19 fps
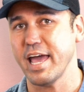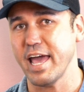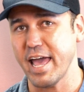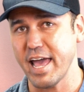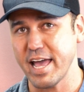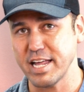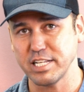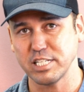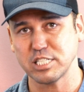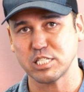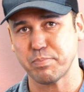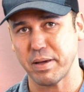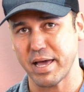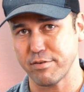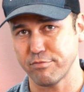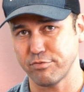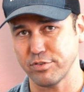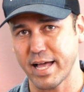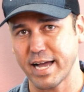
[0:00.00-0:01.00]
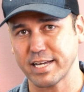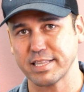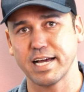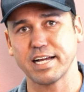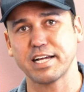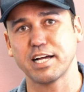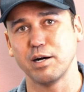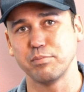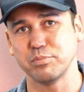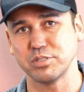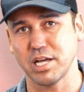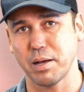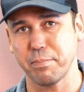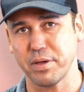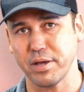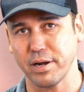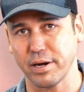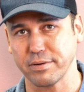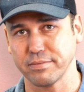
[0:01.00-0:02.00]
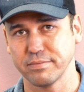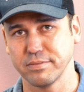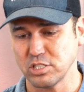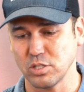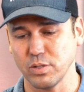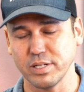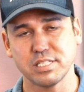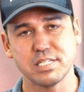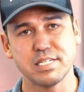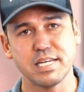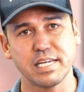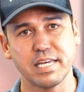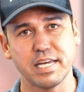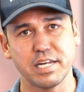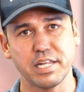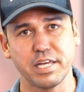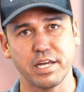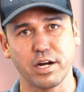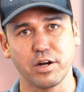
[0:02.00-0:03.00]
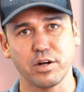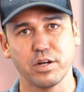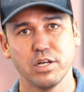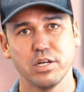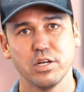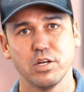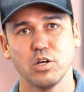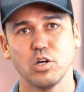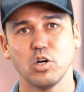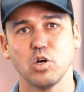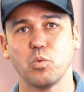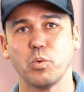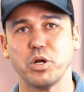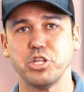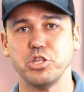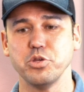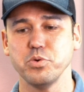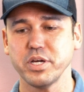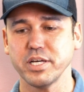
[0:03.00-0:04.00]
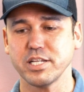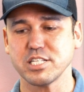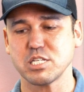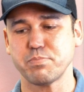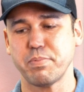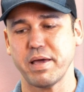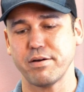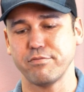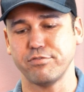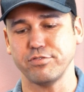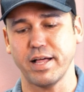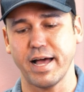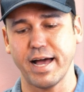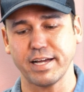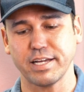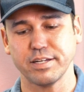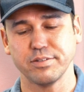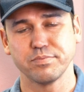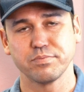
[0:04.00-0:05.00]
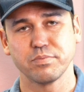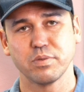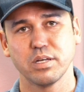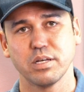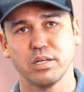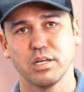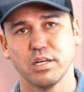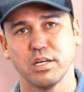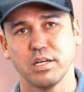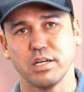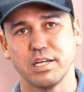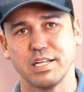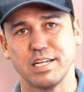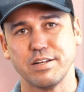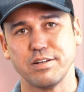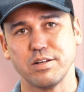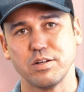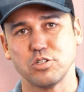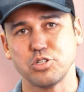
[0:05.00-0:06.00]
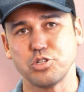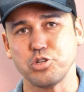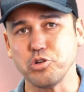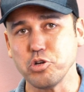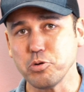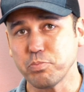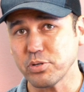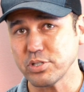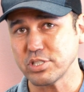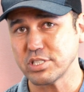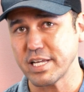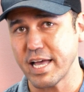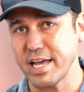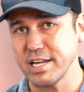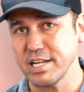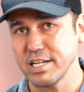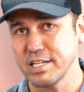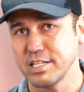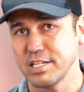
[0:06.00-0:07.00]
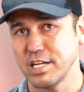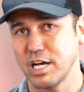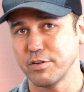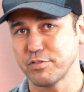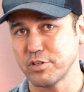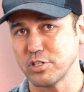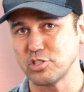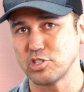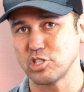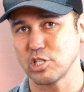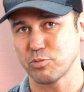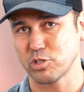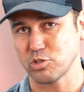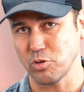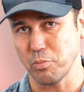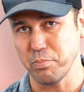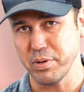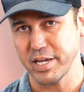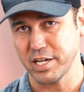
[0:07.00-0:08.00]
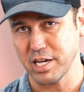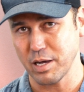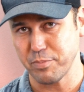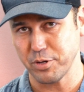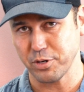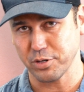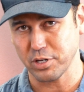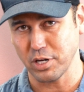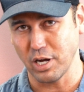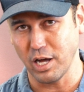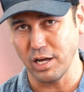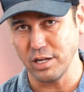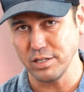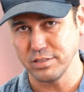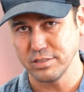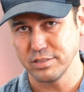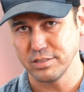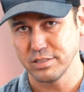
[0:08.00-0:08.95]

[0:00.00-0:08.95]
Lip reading: any spam flag that comes up here. So let's dig in here. When you get a spam flag, 2% of consumers will pick up your call.